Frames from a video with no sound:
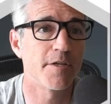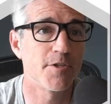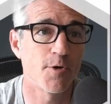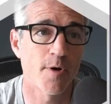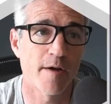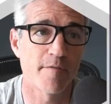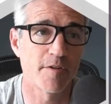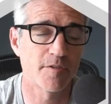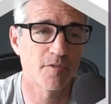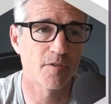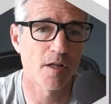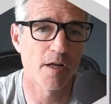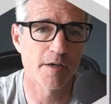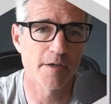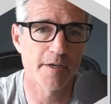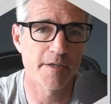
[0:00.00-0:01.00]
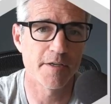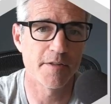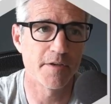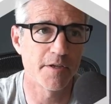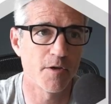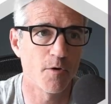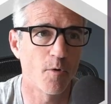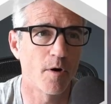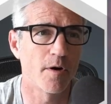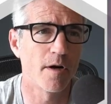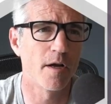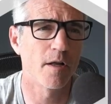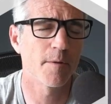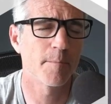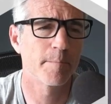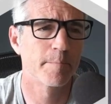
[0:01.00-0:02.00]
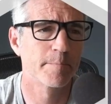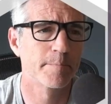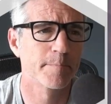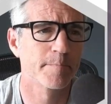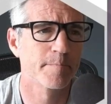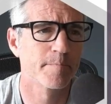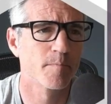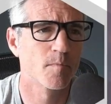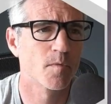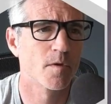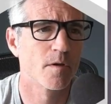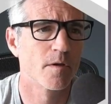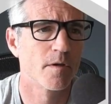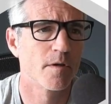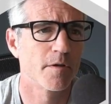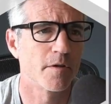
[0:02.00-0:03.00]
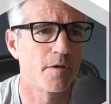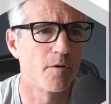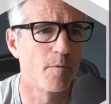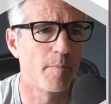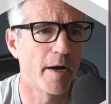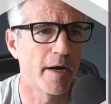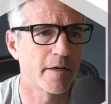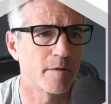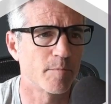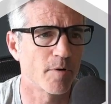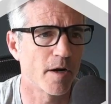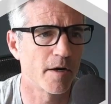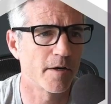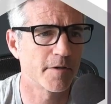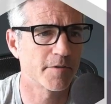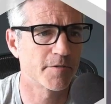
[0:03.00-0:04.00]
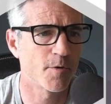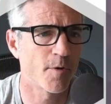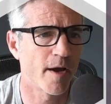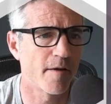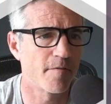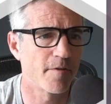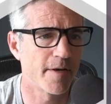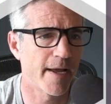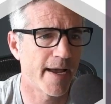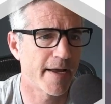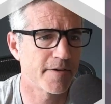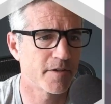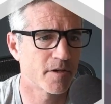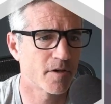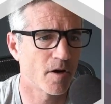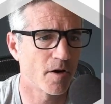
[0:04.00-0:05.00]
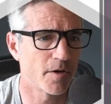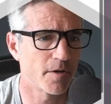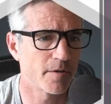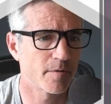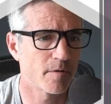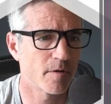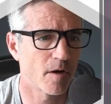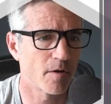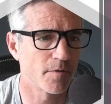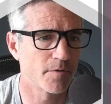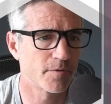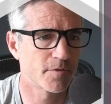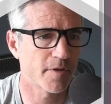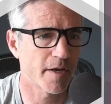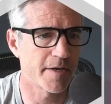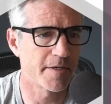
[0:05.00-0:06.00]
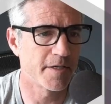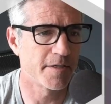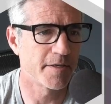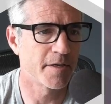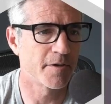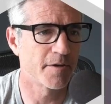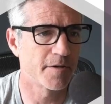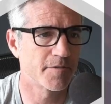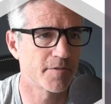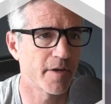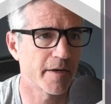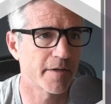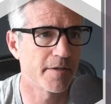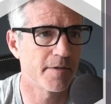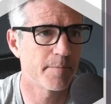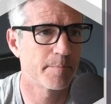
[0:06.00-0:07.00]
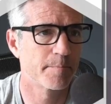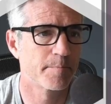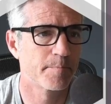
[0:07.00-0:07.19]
You have a slug in the URL. Go back to products. You have an add to cart. I'll sign in here in a second.